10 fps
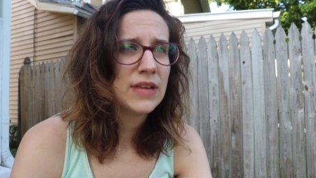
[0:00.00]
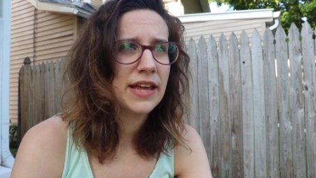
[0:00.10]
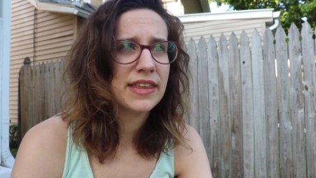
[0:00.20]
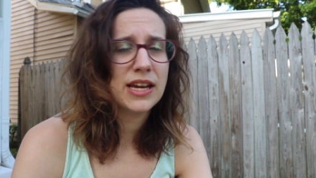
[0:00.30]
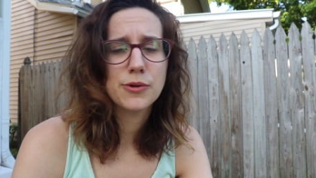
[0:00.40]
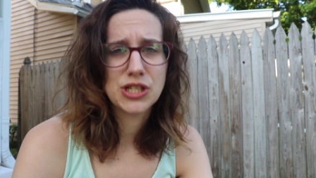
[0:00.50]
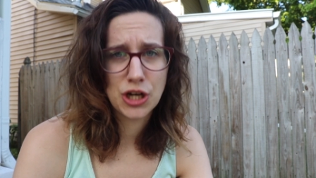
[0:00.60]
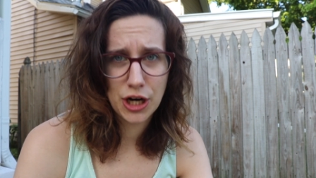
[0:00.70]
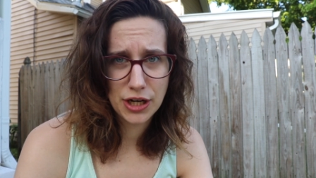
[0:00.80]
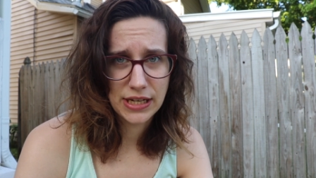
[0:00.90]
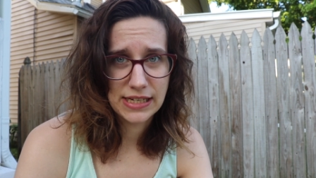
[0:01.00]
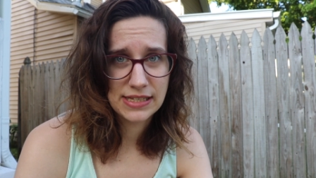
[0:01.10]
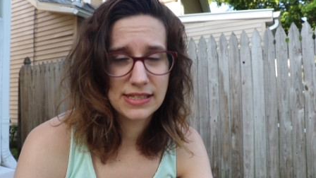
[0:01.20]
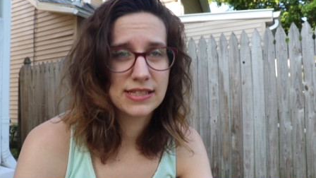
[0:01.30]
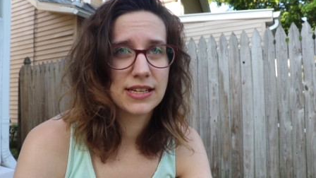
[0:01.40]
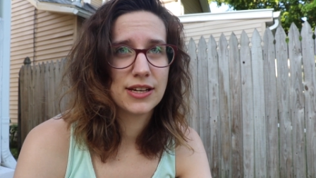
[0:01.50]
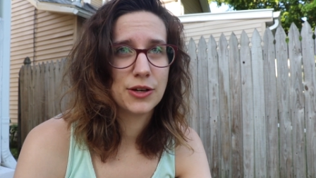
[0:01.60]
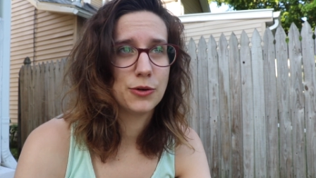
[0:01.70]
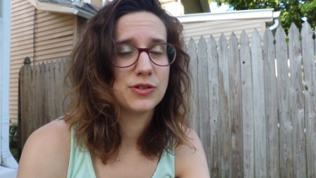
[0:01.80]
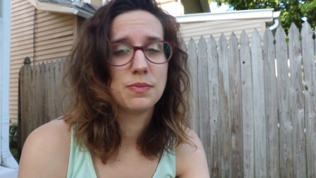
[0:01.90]
I think it was Curtis,
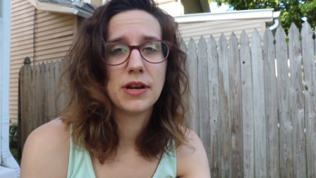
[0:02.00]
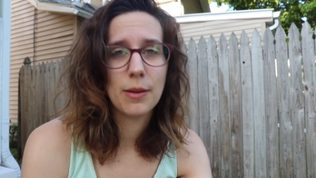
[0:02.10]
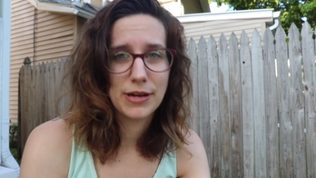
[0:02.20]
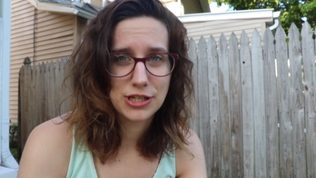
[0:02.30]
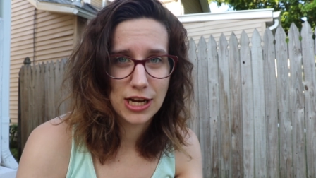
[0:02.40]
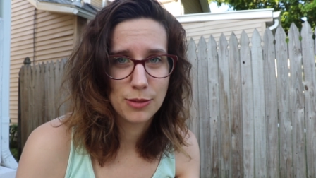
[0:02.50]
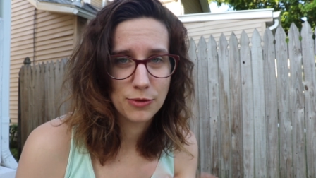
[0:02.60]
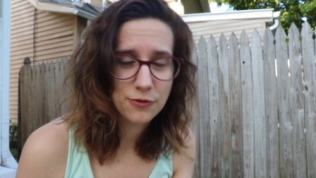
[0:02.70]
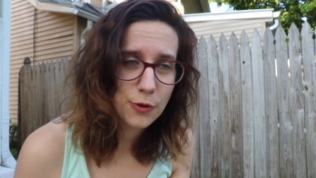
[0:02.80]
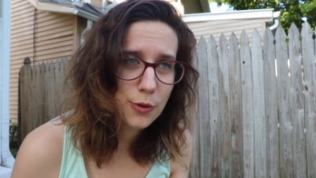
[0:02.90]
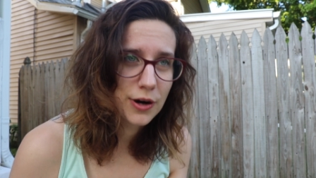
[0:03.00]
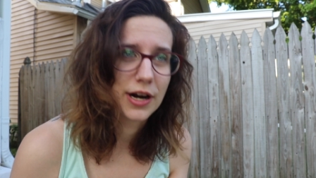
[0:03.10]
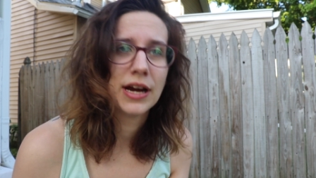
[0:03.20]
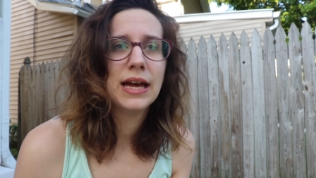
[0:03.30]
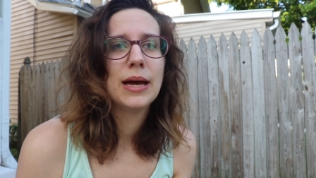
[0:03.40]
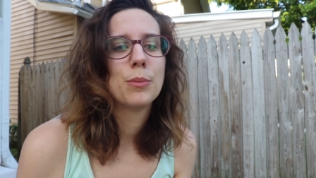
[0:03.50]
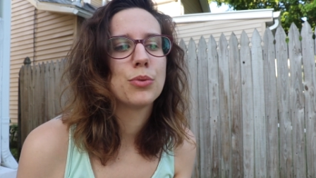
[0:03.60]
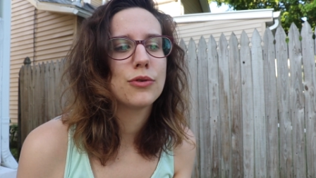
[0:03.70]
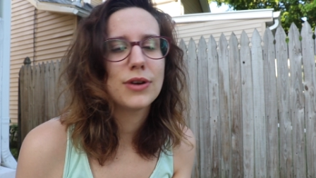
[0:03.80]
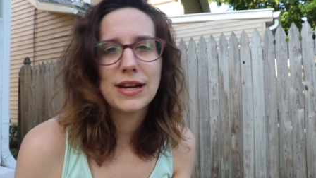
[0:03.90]
who's been on my channel before,
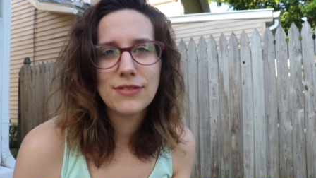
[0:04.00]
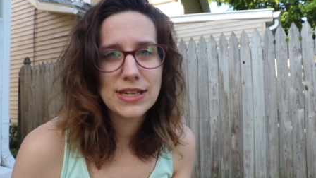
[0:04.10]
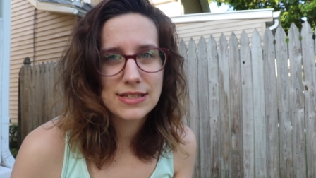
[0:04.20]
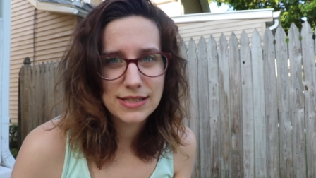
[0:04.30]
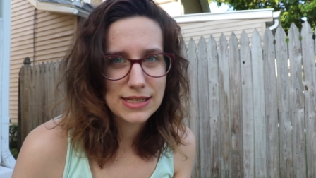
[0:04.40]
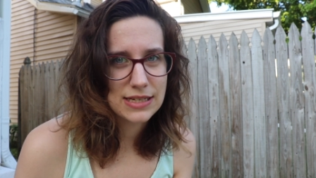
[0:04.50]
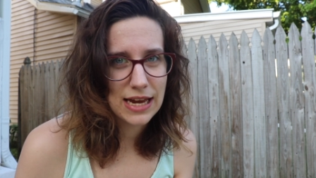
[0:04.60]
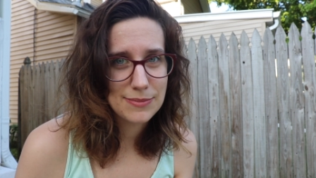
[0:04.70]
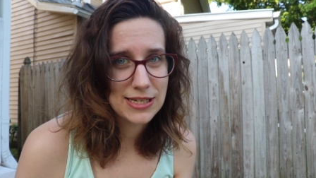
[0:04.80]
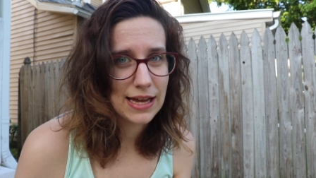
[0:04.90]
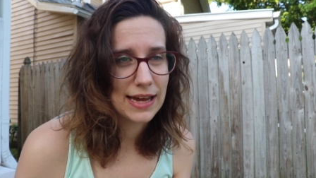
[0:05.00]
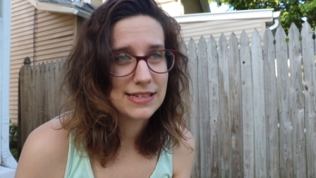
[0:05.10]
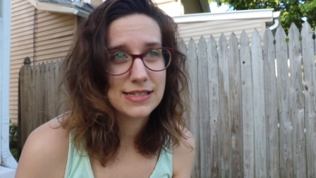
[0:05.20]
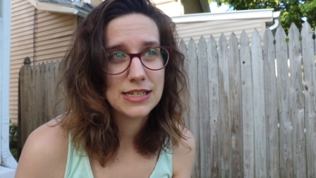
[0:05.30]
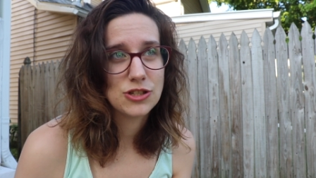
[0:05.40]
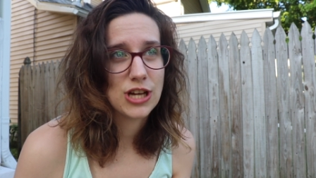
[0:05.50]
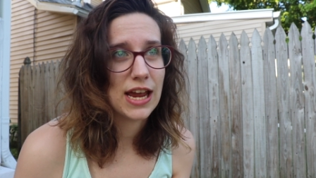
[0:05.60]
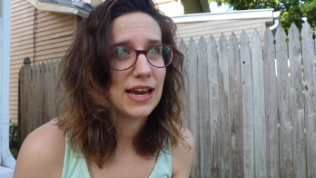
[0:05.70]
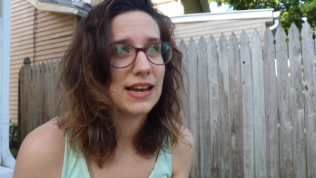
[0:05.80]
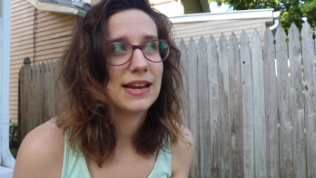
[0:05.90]
previously typed an I S T
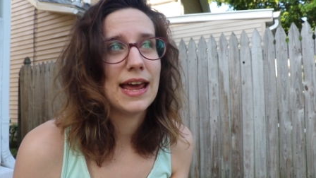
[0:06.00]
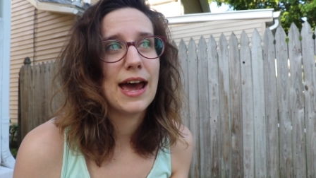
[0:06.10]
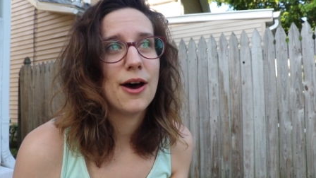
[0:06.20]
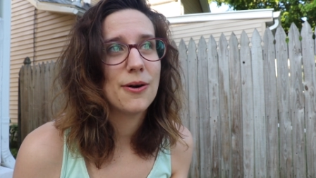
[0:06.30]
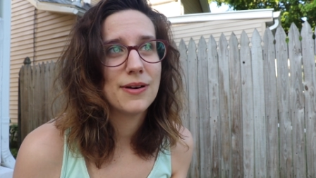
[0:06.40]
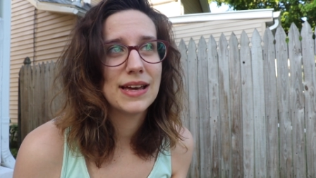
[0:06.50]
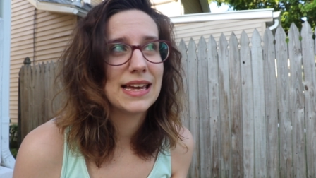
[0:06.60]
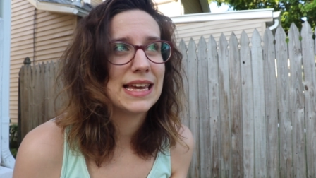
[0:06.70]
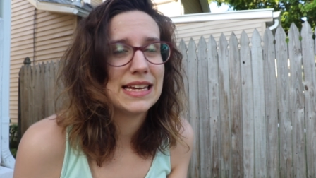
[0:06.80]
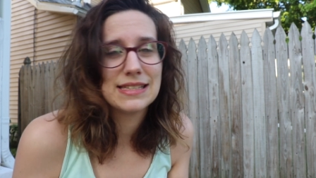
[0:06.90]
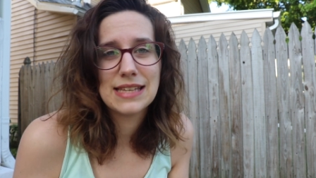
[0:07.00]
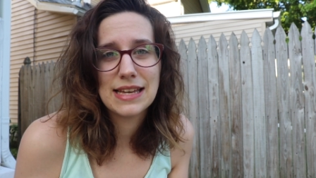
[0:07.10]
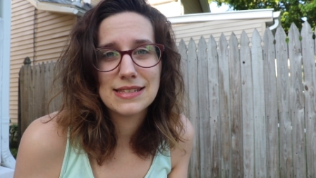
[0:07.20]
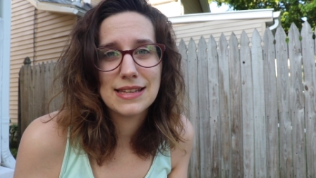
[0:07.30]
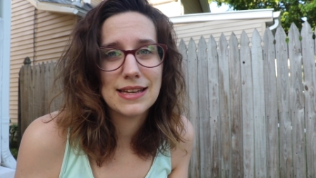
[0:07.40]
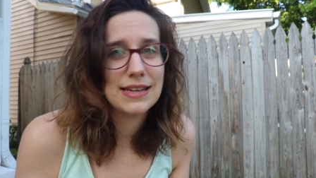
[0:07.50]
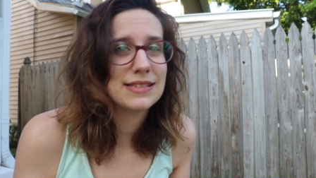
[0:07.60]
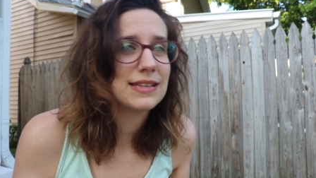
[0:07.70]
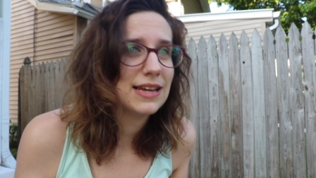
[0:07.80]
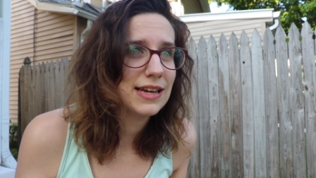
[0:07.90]
J, now he says that he's an